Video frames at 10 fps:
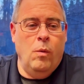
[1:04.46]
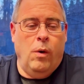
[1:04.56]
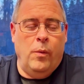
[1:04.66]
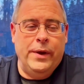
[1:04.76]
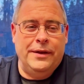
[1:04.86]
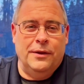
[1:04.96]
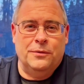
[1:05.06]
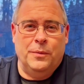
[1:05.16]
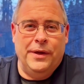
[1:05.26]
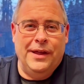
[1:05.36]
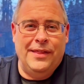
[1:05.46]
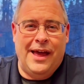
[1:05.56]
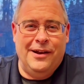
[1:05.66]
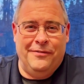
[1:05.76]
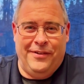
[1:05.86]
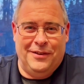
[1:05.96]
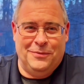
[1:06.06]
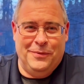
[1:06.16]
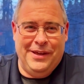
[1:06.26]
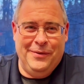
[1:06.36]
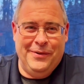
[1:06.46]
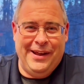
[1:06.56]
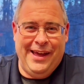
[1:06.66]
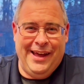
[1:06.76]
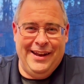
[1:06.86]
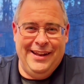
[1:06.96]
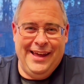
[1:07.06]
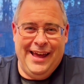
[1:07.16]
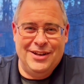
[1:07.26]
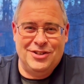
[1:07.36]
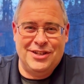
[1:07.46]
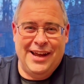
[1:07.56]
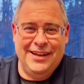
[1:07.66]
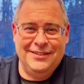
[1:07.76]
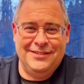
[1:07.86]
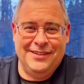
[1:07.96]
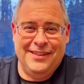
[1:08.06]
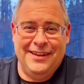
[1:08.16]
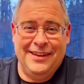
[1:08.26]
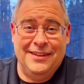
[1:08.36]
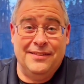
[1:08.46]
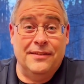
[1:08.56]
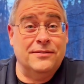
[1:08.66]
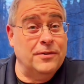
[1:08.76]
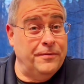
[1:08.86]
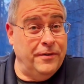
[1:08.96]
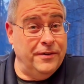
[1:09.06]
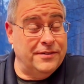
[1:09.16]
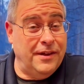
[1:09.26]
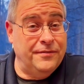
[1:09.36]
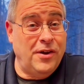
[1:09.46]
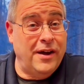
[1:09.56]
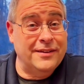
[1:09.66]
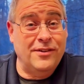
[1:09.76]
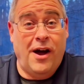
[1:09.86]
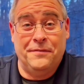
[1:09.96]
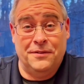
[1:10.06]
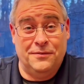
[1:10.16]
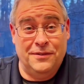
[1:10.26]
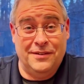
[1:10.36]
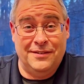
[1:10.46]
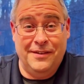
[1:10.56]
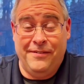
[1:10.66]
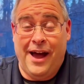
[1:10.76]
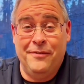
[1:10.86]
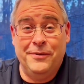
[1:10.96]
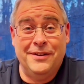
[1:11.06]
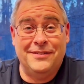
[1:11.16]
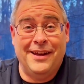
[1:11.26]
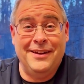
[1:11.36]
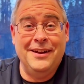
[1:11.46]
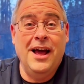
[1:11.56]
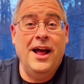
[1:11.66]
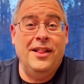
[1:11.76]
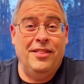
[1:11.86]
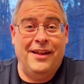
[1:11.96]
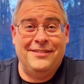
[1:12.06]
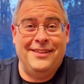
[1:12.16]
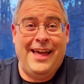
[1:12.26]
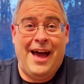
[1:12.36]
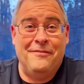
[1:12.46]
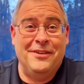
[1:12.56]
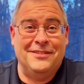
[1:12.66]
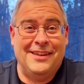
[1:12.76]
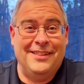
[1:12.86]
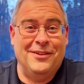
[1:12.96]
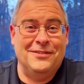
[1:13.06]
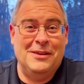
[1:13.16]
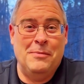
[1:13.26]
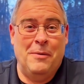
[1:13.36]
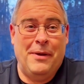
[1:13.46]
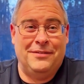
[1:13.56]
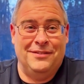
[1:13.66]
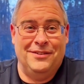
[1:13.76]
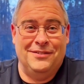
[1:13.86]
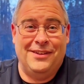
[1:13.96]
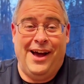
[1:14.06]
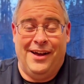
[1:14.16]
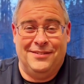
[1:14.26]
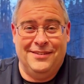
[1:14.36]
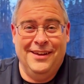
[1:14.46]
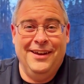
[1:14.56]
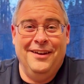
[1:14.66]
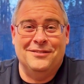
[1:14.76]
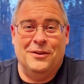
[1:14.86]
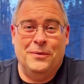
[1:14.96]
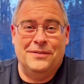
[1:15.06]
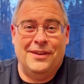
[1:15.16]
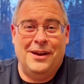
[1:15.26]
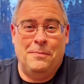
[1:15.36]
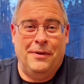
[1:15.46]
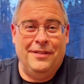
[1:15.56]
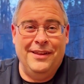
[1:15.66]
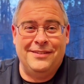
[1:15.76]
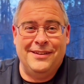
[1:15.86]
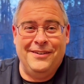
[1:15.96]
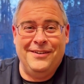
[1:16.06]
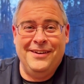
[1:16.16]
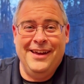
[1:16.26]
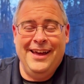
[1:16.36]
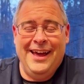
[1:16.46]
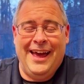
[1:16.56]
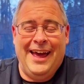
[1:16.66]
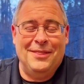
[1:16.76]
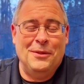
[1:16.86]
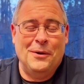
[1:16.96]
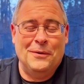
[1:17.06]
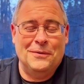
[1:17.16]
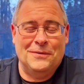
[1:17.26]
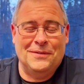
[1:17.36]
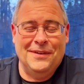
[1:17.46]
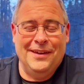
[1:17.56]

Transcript: what we did is in that interface, we went ahead and changed the server. Instead of talking to Office 365, we decided let's have it send those email messages to us. So we set up a listener and those